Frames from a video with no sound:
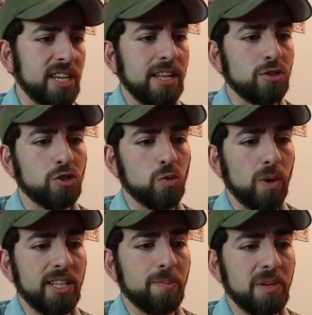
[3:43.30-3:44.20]
$10 to
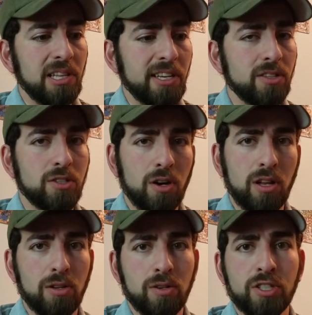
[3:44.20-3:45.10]
$20 billion
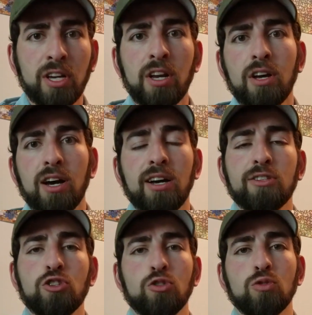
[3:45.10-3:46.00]

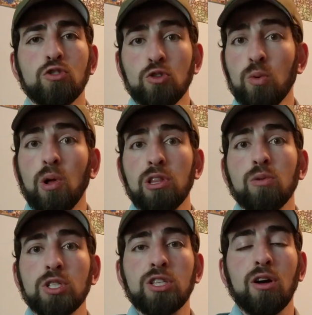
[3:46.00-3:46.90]
to do all
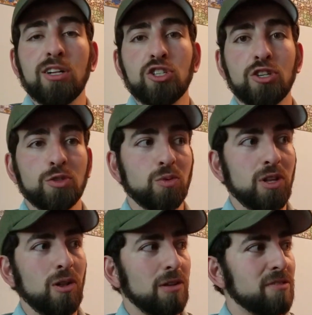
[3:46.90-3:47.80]
those launches with
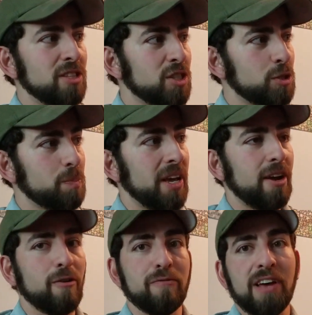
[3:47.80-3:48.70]
all of the
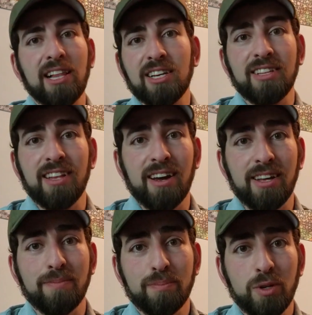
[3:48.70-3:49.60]
spare Falcon
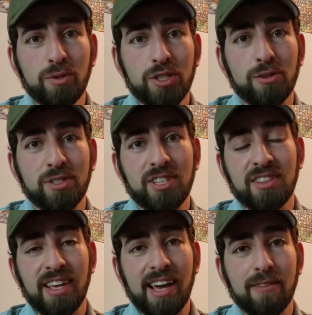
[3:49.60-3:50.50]
9 boosters
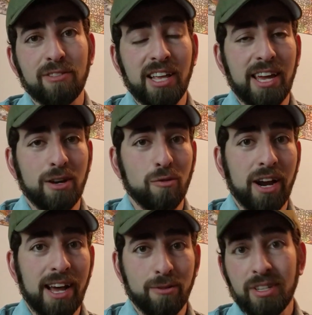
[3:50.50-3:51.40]
that they have laying
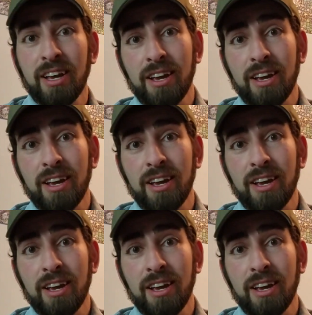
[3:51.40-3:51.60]
around.